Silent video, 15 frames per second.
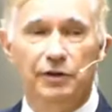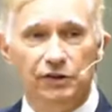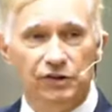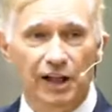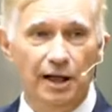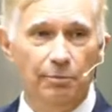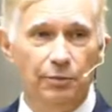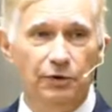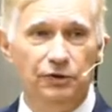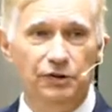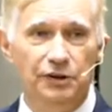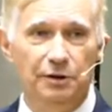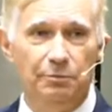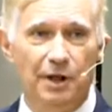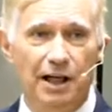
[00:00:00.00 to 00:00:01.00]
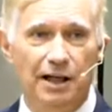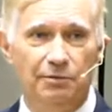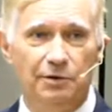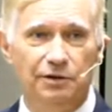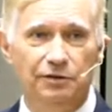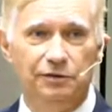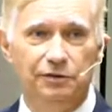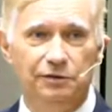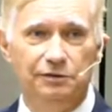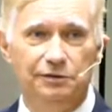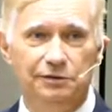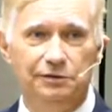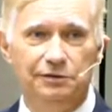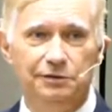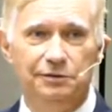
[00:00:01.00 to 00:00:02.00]
have examples in the Bible.
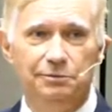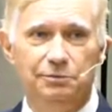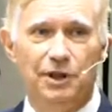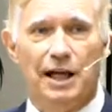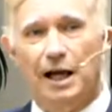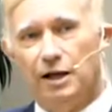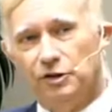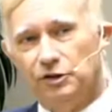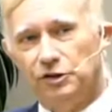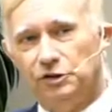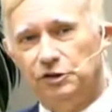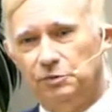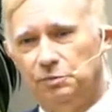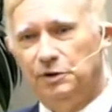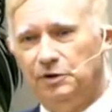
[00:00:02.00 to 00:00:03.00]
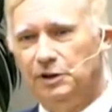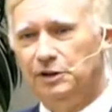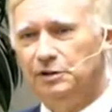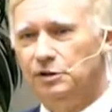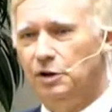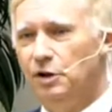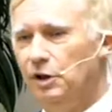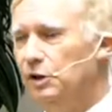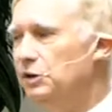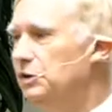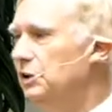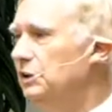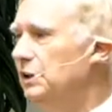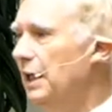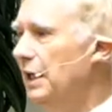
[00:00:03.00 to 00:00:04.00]
But how does the Spirit talk
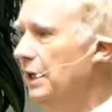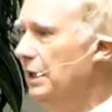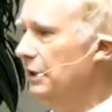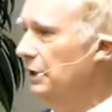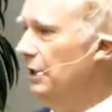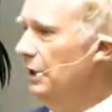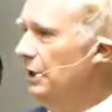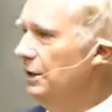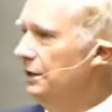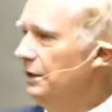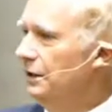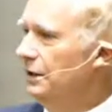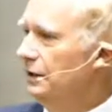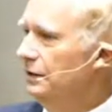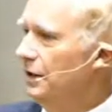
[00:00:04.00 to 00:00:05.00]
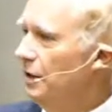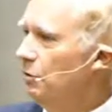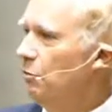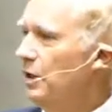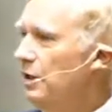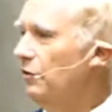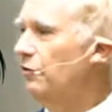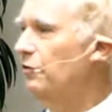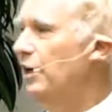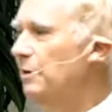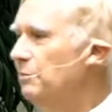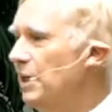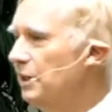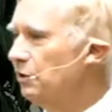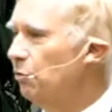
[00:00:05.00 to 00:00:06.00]
today? And another way to
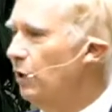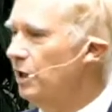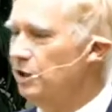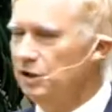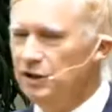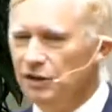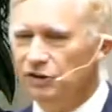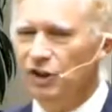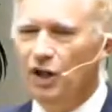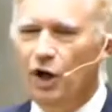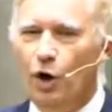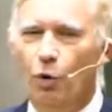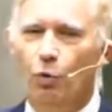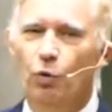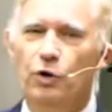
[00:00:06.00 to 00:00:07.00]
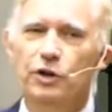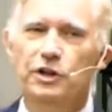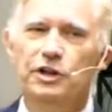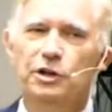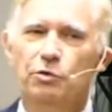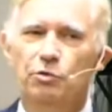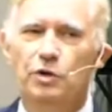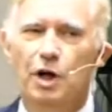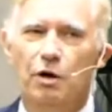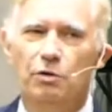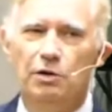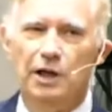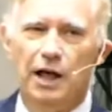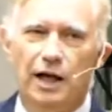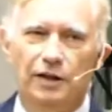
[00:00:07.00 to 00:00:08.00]
frame that question is would you
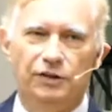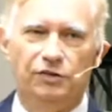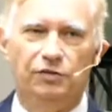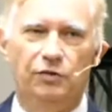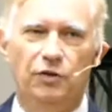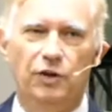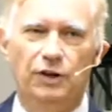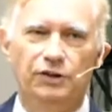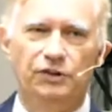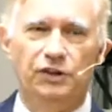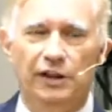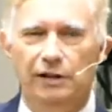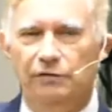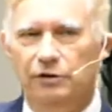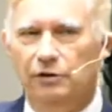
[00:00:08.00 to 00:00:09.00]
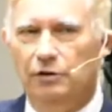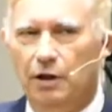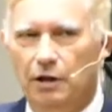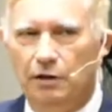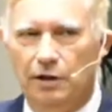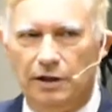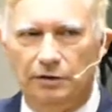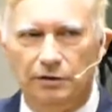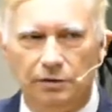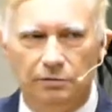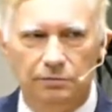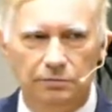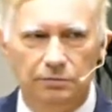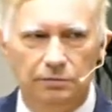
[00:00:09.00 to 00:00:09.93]
know God's voice if you heard it?